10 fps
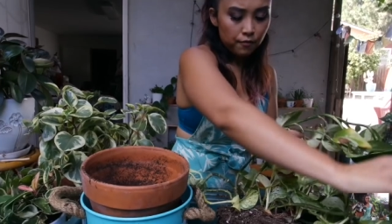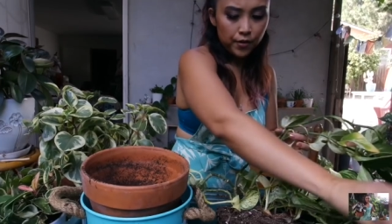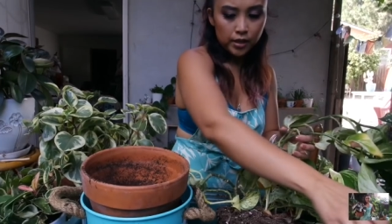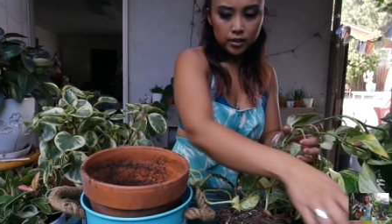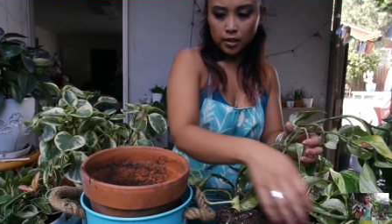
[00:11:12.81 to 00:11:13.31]

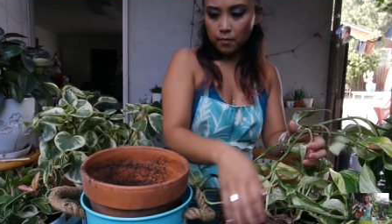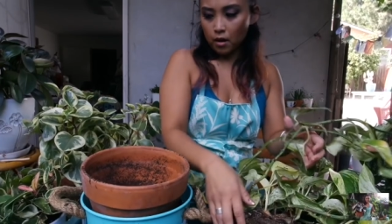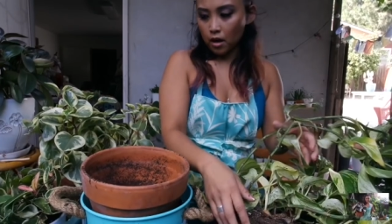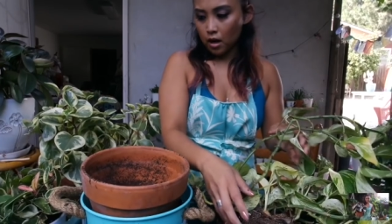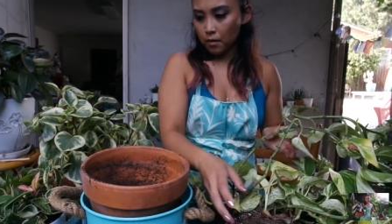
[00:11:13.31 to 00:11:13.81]
fix
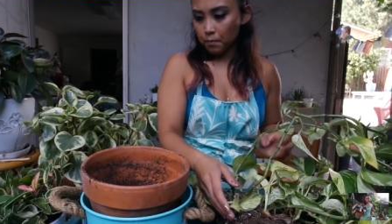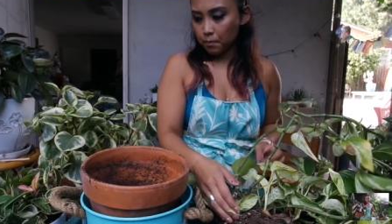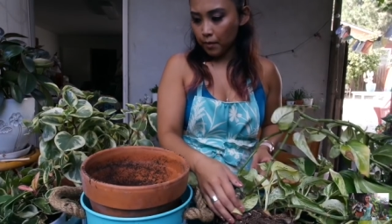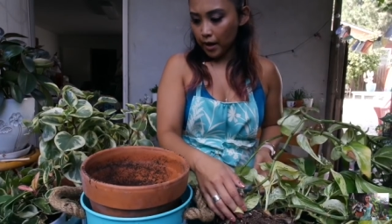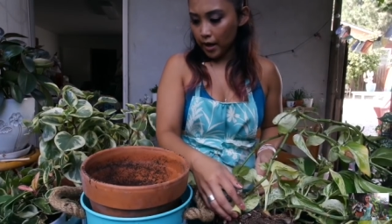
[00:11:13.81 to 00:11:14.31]
him up
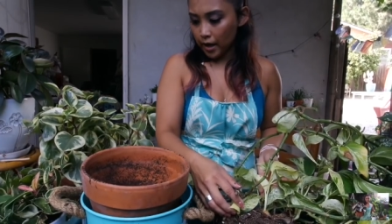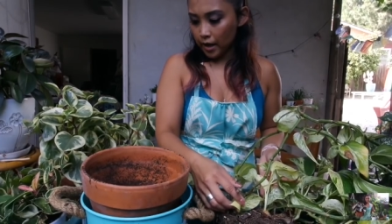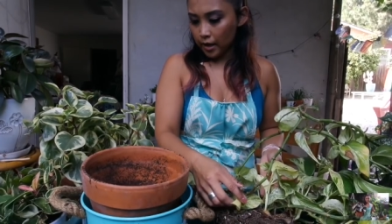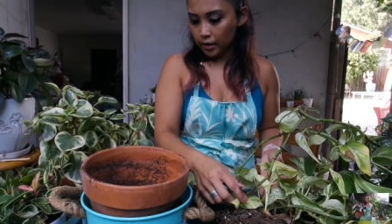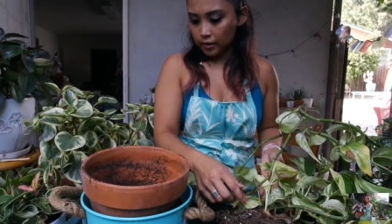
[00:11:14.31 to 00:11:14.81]

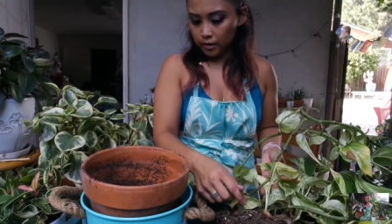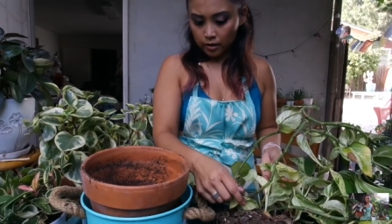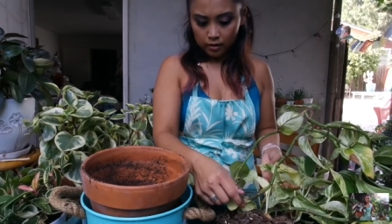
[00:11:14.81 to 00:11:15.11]
and